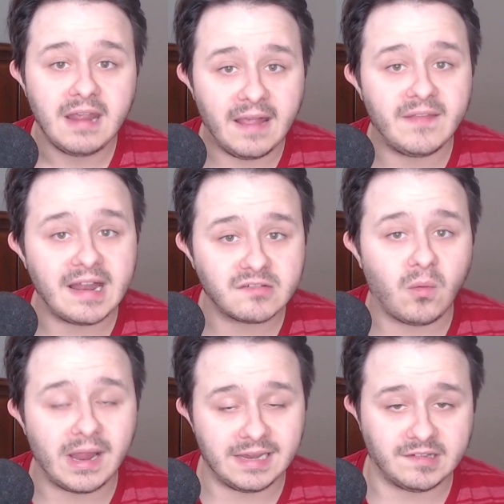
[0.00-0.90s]
and that's
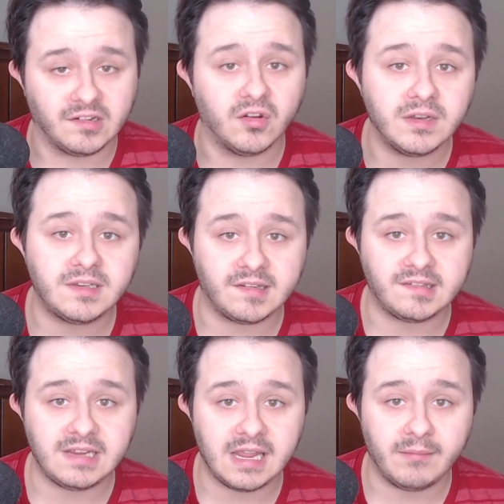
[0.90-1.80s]
why it's good to
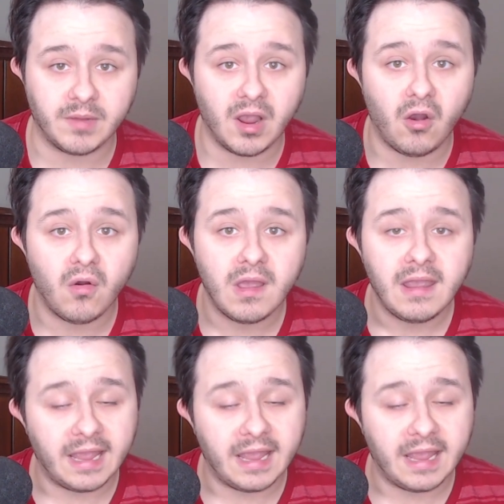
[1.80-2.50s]
see him go.